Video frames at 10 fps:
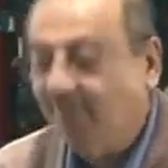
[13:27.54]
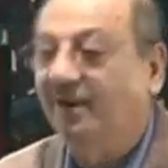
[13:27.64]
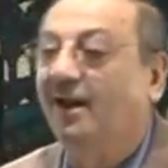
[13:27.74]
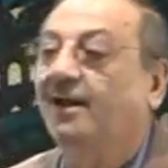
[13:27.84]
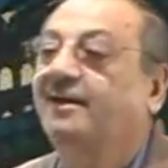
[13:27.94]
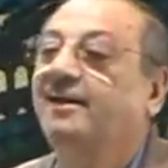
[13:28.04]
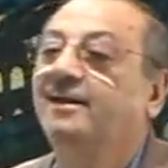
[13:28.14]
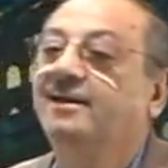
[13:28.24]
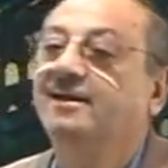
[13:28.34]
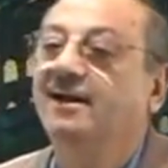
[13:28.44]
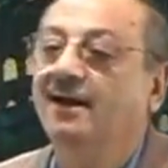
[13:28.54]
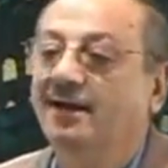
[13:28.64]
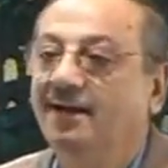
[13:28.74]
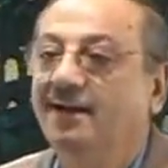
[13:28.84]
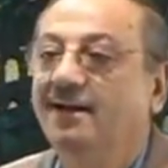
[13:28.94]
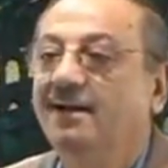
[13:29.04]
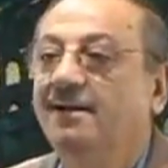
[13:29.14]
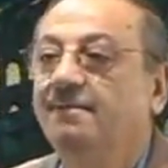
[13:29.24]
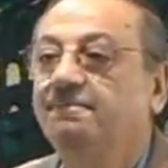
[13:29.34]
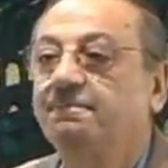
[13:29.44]
Walakinna
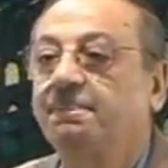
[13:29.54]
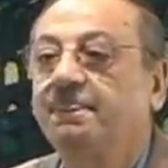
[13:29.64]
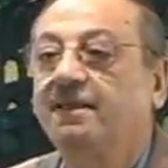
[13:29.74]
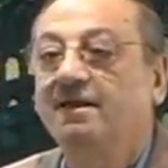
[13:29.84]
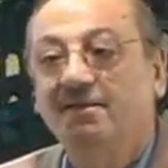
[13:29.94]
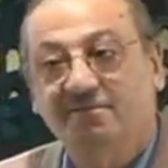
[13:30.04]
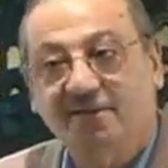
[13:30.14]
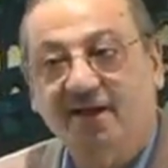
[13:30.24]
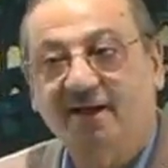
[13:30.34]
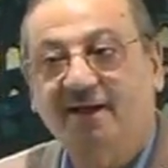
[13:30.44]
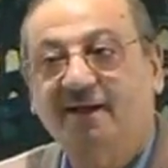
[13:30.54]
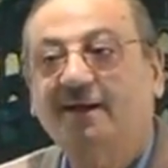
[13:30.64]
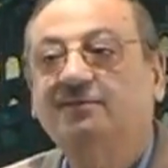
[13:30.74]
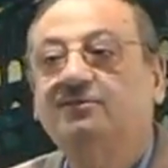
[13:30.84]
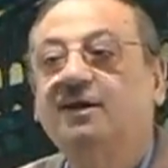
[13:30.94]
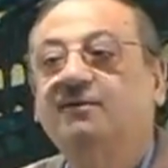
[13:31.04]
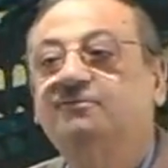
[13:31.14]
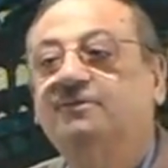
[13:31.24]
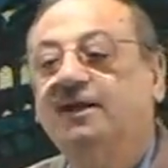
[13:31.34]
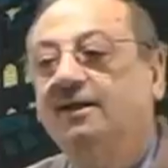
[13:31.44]
zakat
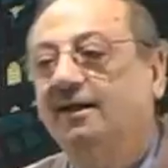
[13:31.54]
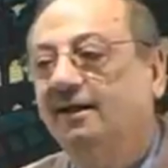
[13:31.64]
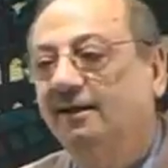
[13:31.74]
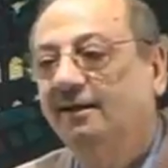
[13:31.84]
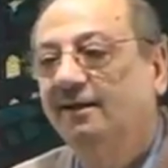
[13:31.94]
daftara.